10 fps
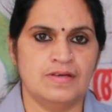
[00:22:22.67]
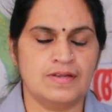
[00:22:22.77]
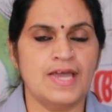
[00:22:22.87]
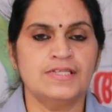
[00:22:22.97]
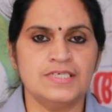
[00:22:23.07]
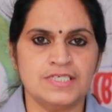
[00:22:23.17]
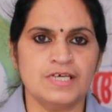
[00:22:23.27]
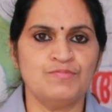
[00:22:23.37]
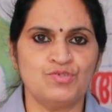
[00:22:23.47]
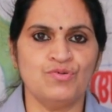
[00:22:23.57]
write the
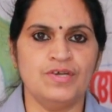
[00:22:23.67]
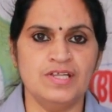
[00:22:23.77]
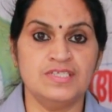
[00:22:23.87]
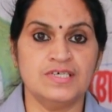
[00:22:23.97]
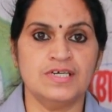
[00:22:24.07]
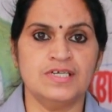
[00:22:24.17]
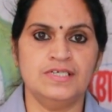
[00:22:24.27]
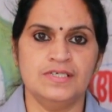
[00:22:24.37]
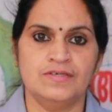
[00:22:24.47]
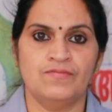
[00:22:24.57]
steps to insert
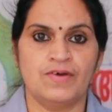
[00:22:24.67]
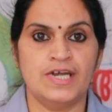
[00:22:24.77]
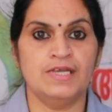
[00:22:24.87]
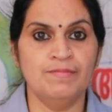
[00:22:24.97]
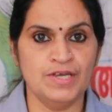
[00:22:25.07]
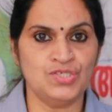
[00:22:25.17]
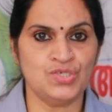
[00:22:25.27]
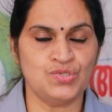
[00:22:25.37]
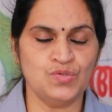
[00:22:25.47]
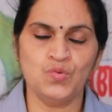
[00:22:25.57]
one image
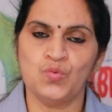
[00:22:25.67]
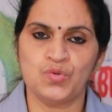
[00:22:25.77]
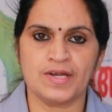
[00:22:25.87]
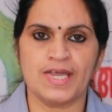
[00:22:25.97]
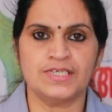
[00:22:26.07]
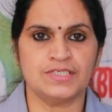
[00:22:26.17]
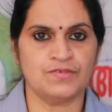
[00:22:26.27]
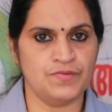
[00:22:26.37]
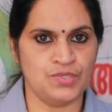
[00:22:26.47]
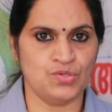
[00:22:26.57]
to writer
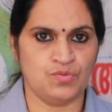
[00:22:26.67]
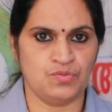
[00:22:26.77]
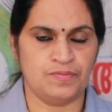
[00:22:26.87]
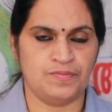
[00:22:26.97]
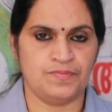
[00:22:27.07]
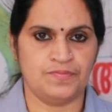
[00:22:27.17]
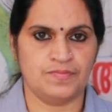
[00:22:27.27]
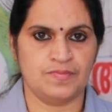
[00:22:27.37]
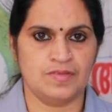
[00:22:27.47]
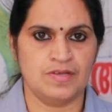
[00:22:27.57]
window.
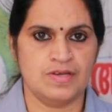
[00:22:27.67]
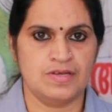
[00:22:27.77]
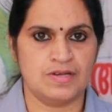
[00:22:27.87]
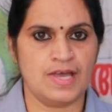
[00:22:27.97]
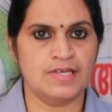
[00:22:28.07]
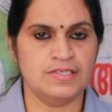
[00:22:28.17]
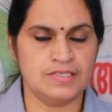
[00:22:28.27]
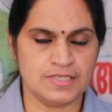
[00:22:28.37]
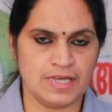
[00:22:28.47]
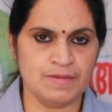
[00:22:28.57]
Write the
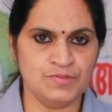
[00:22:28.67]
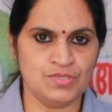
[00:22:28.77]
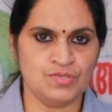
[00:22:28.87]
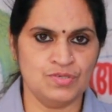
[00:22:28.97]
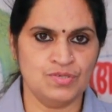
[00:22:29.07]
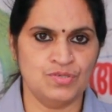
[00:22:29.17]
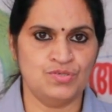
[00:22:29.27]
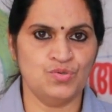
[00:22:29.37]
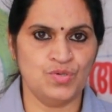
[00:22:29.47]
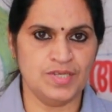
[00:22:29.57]
steps
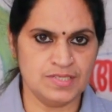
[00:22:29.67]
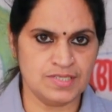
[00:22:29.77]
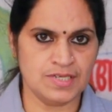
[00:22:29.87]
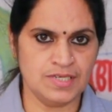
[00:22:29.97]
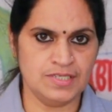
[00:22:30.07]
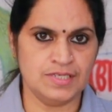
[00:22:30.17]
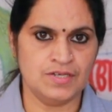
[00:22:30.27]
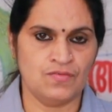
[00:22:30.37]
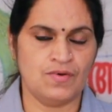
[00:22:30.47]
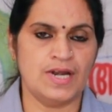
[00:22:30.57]
to insert
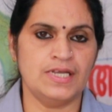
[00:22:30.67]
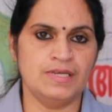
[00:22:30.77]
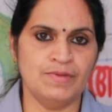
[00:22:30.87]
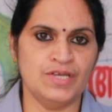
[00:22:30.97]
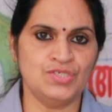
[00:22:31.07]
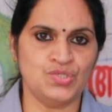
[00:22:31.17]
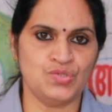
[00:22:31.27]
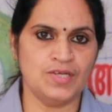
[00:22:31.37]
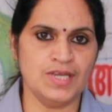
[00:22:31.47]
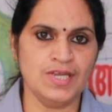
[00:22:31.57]
one image
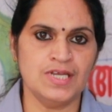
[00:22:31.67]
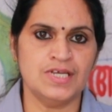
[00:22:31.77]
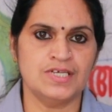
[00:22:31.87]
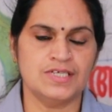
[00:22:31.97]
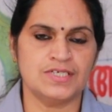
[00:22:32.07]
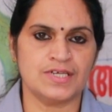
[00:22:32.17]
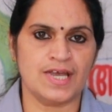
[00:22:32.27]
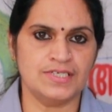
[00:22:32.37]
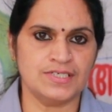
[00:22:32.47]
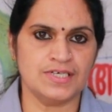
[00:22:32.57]
to the
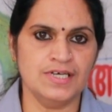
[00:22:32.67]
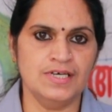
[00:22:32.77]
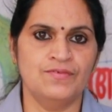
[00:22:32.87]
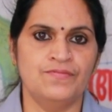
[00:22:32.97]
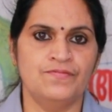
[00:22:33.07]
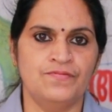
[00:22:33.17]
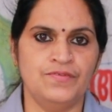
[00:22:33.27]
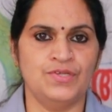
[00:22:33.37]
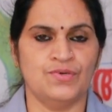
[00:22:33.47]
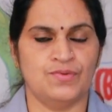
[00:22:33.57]
writer
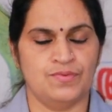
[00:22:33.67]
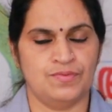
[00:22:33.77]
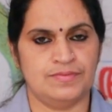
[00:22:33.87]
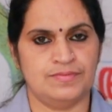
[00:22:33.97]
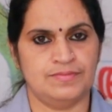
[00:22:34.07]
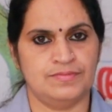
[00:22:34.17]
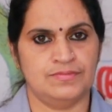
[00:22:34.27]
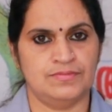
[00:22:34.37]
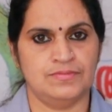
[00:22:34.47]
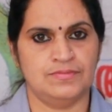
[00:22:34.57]
window.
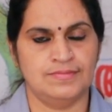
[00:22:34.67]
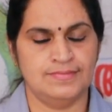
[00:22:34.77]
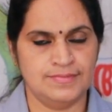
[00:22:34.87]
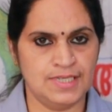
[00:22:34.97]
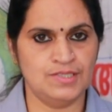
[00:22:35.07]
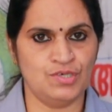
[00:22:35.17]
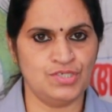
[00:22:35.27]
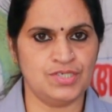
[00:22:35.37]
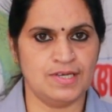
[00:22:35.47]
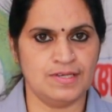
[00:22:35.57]
Third
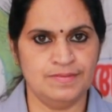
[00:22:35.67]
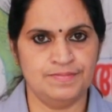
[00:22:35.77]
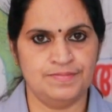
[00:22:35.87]
question,